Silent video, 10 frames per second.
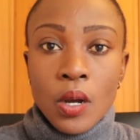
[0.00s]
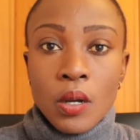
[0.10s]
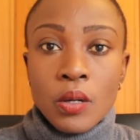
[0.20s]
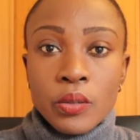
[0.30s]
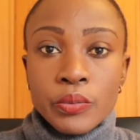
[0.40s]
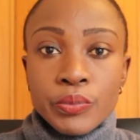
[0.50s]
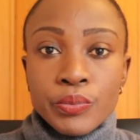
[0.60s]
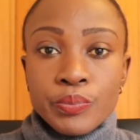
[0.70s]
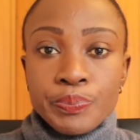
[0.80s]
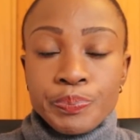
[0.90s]

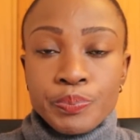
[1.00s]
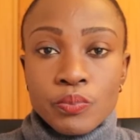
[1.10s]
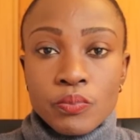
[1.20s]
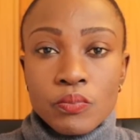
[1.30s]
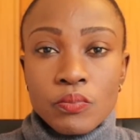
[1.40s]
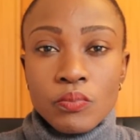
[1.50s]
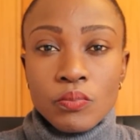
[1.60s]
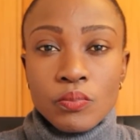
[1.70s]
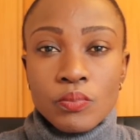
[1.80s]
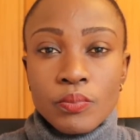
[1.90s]
um,
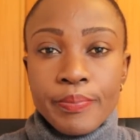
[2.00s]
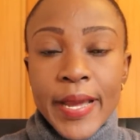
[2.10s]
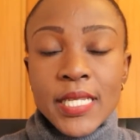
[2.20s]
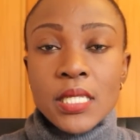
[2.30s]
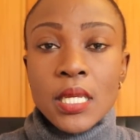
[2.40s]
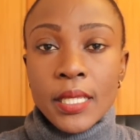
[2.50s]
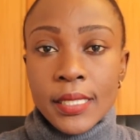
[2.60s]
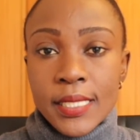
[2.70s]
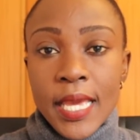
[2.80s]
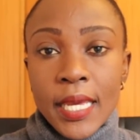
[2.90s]
but
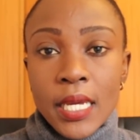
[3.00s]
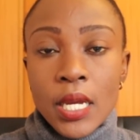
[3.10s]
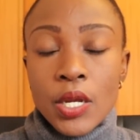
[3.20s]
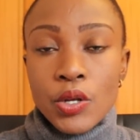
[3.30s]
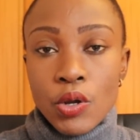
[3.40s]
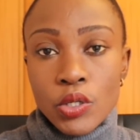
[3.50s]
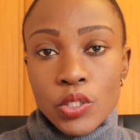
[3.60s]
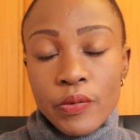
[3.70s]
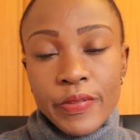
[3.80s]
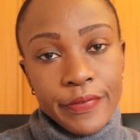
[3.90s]
take
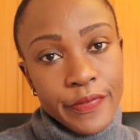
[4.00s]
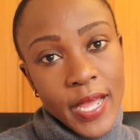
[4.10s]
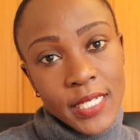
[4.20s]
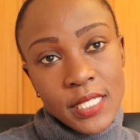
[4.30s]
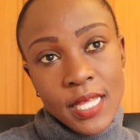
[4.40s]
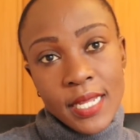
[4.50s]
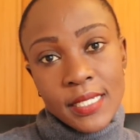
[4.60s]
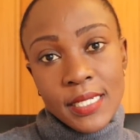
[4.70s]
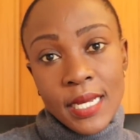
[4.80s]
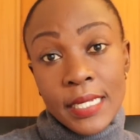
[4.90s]
note of the fact
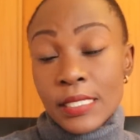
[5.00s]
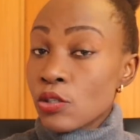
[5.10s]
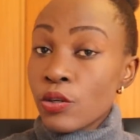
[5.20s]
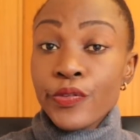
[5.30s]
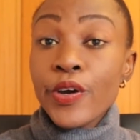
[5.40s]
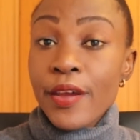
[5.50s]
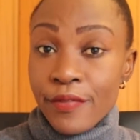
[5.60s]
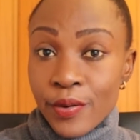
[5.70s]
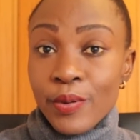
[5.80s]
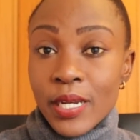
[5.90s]
that uh, it's not for
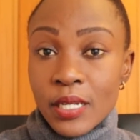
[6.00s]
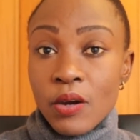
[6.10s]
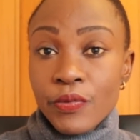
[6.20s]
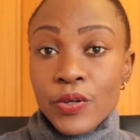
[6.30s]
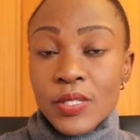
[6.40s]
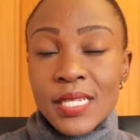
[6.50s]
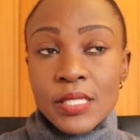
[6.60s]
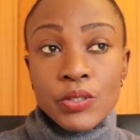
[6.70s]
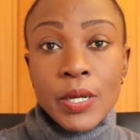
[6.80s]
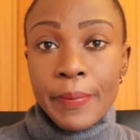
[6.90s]
everyone. Of course,
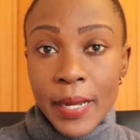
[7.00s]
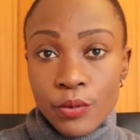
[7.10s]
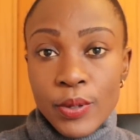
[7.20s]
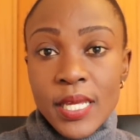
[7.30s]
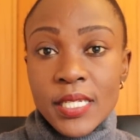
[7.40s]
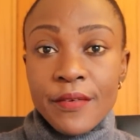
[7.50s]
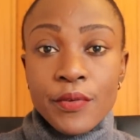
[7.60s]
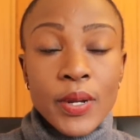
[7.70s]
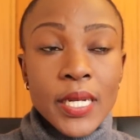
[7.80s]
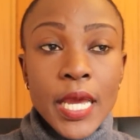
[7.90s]
that's not a pathway that
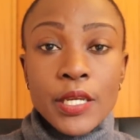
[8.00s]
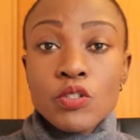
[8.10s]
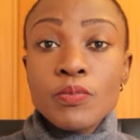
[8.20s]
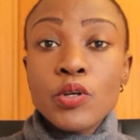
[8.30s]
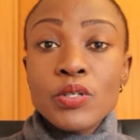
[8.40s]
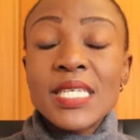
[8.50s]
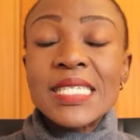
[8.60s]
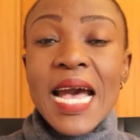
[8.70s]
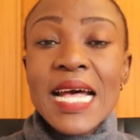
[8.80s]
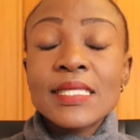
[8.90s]
everyone can use because
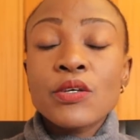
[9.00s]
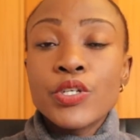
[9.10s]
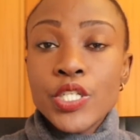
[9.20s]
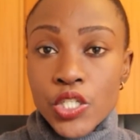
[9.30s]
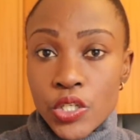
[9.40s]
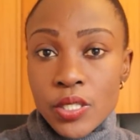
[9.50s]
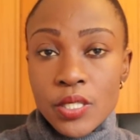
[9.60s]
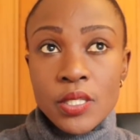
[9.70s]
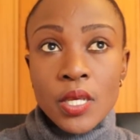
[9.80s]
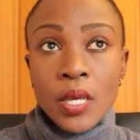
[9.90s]
it has
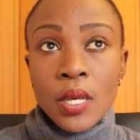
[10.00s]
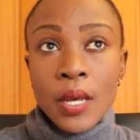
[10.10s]
conditions.